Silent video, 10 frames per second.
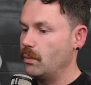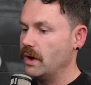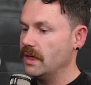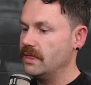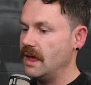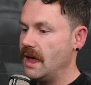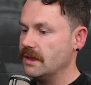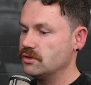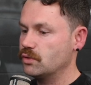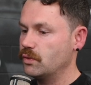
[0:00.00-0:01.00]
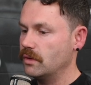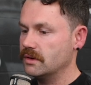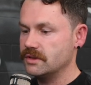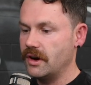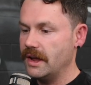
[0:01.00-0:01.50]
with
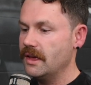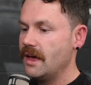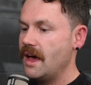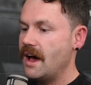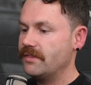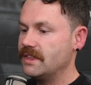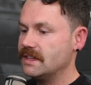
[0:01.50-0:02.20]
have the